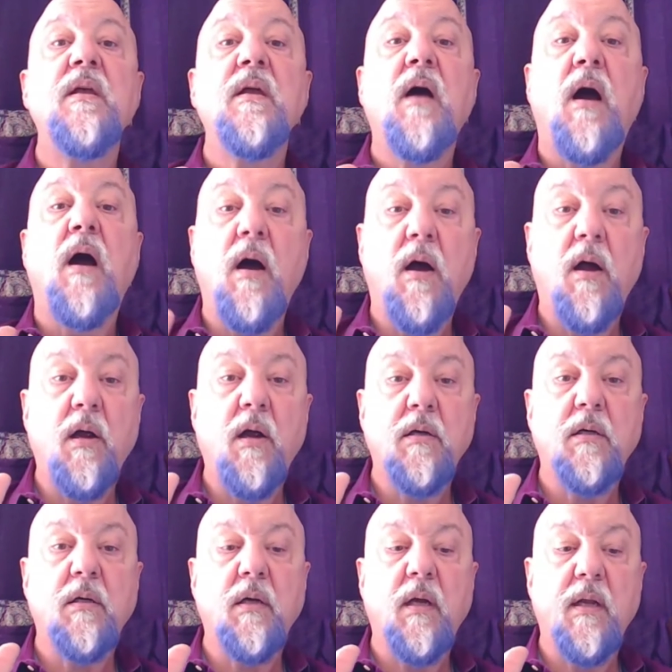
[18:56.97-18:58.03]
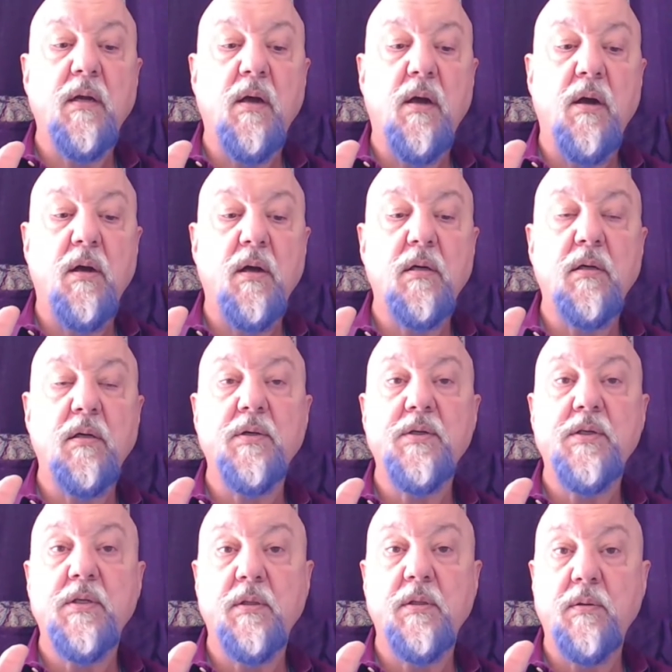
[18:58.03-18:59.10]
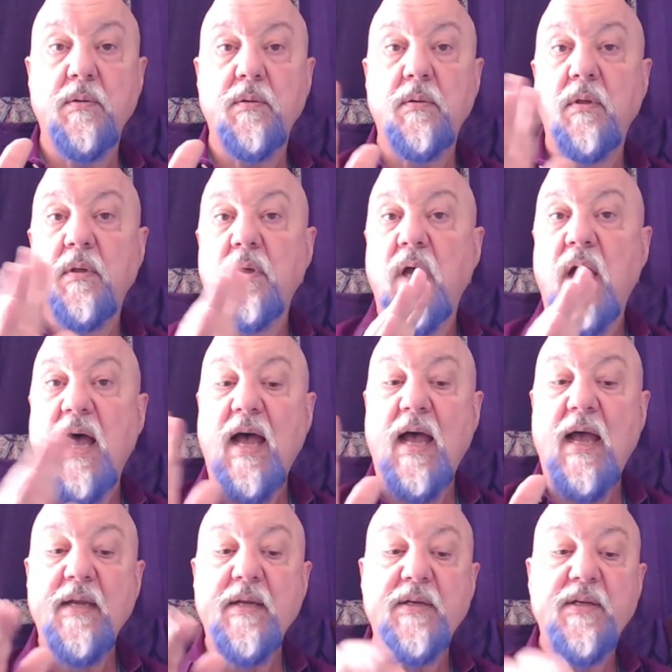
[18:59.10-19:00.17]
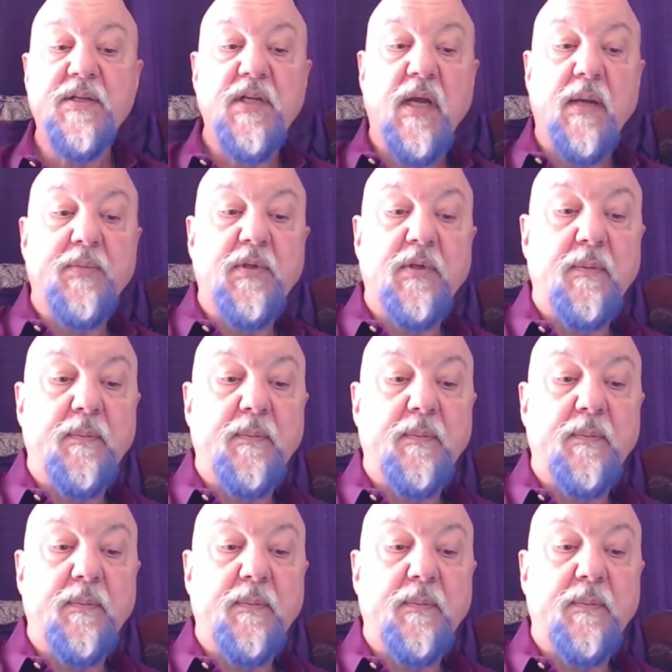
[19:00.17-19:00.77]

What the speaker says: Harder and harder to hide deception.